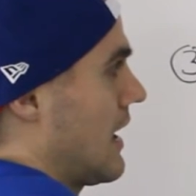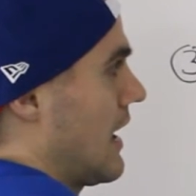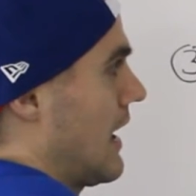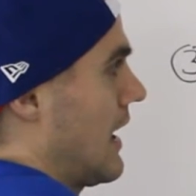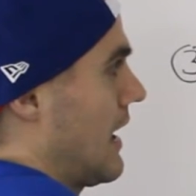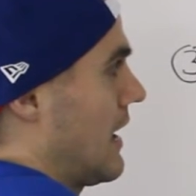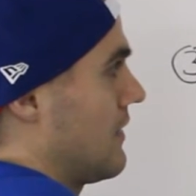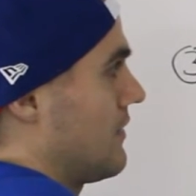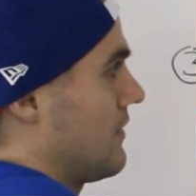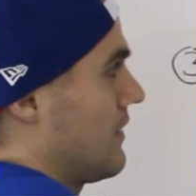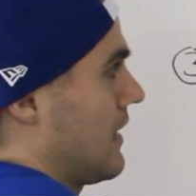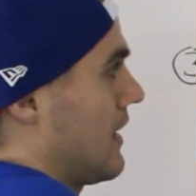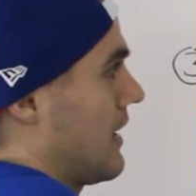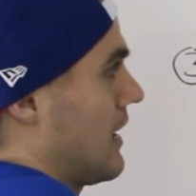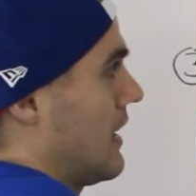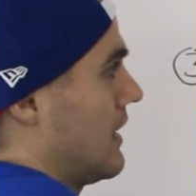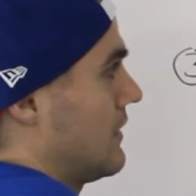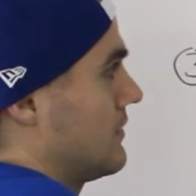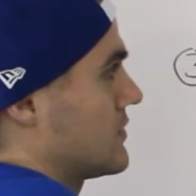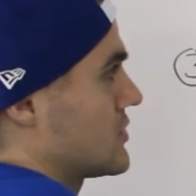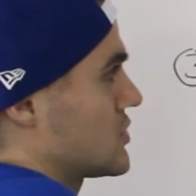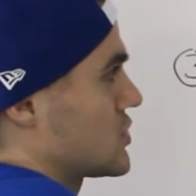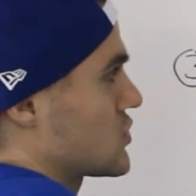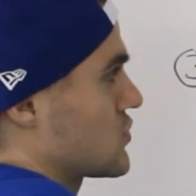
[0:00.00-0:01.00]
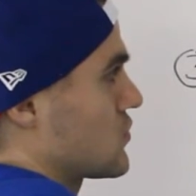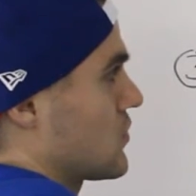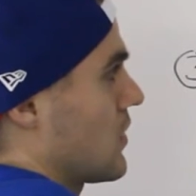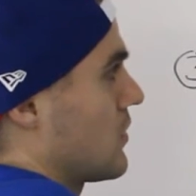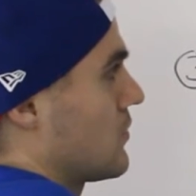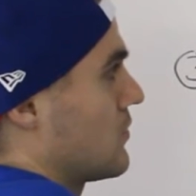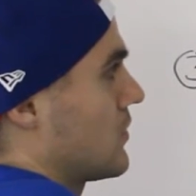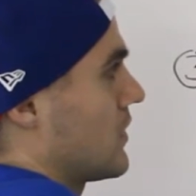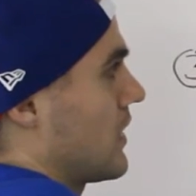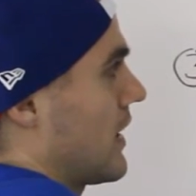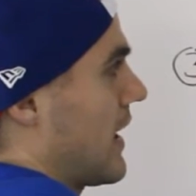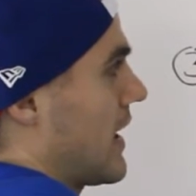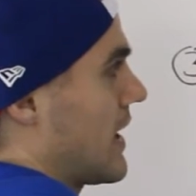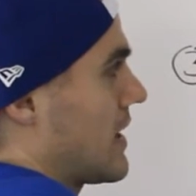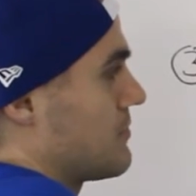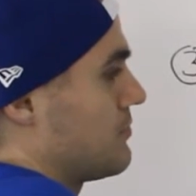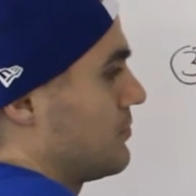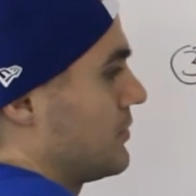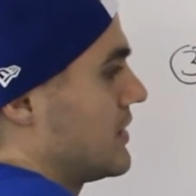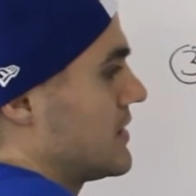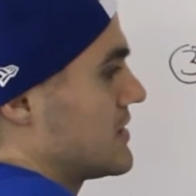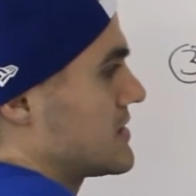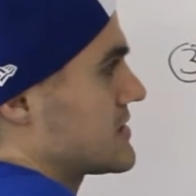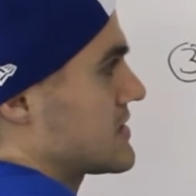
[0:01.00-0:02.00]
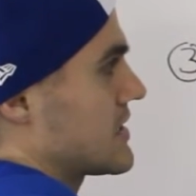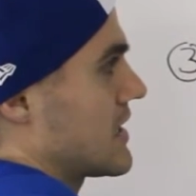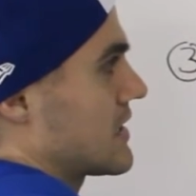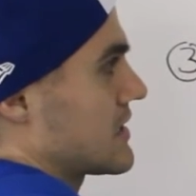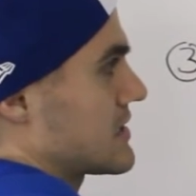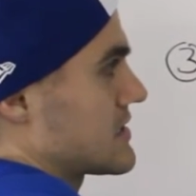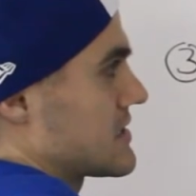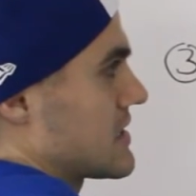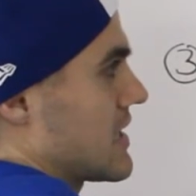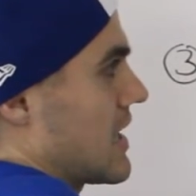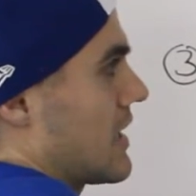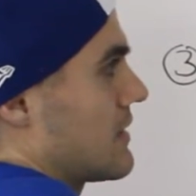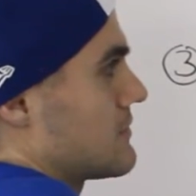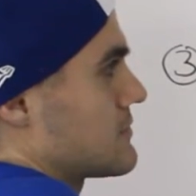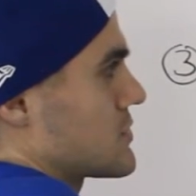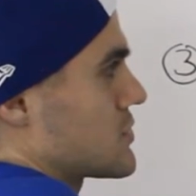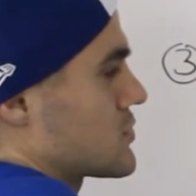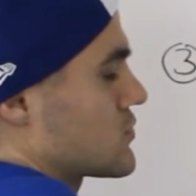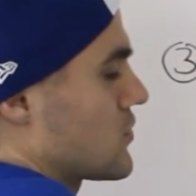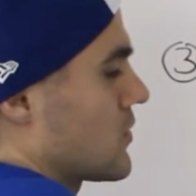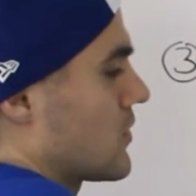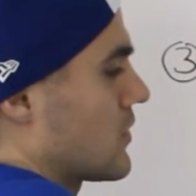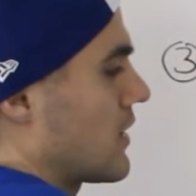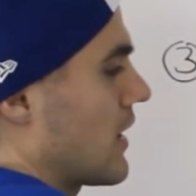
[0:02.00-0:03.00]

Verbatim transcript: and then the square root of eight plus x times the square